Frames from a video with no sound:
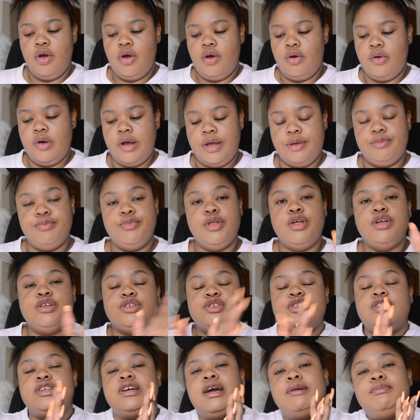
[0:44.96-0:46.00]
Okay,
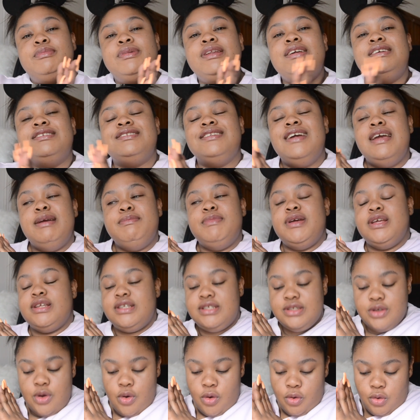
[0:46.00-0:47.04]
so the company's name
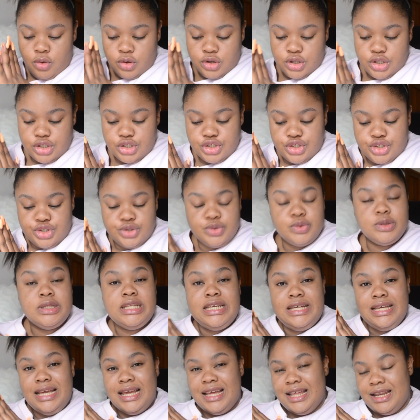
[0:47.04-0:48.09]
is called
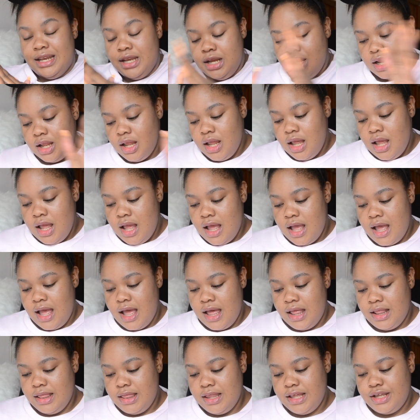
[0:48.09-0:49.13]
Julienne,
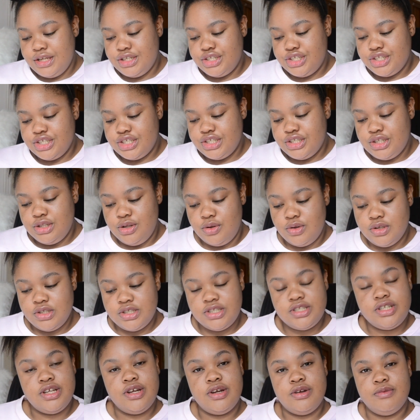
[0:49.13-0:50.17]
and they just
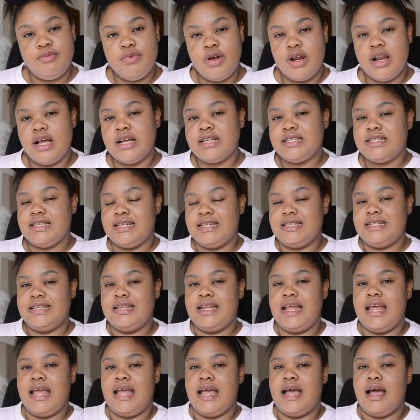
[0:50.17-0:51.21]
launched their products in
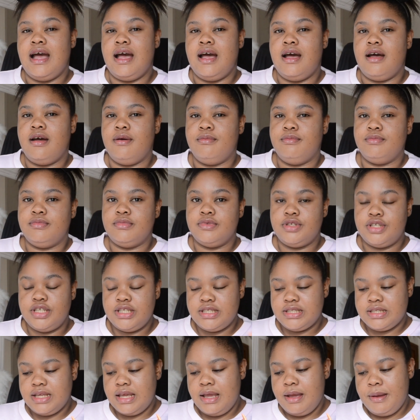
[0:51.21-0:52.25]

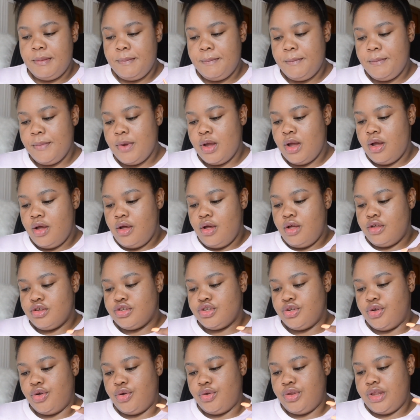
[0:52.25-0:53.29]
Discam.
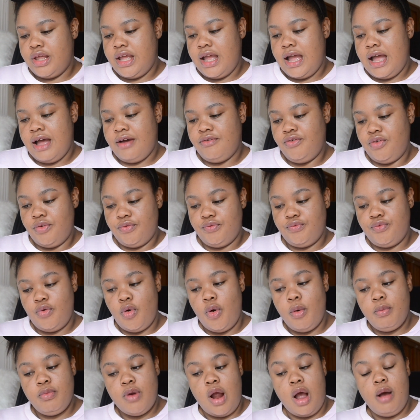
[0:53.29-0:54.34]
So they have
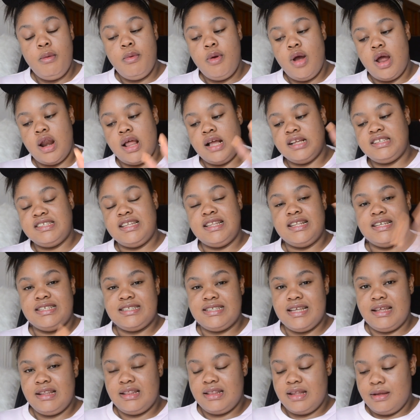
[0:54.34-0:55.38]
4 brow products, and they
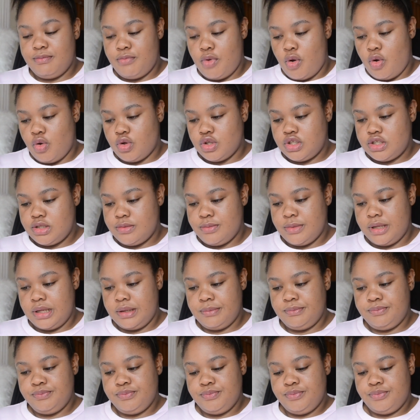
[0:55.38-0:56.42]
sent them all to
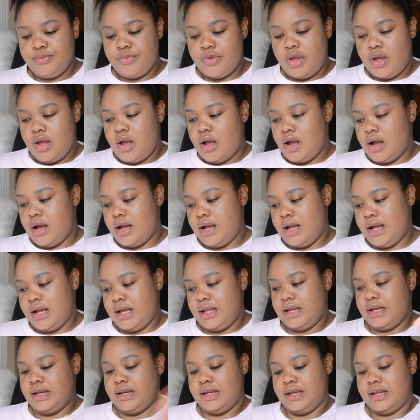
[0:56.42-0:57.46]
me,
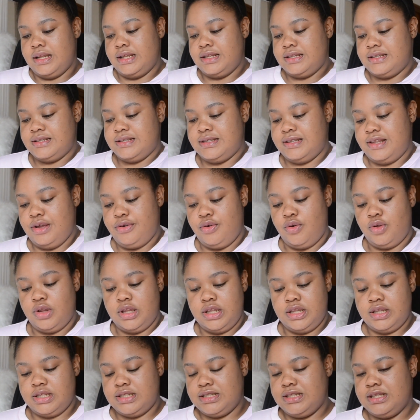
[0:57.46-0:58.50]
and they're all
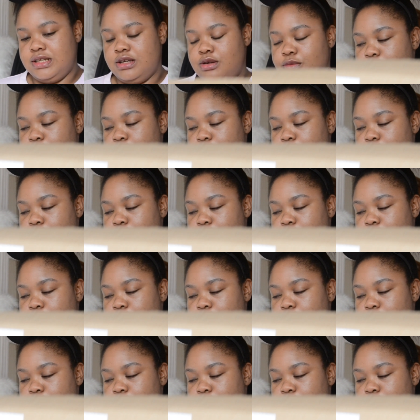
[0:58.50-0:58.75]
in this little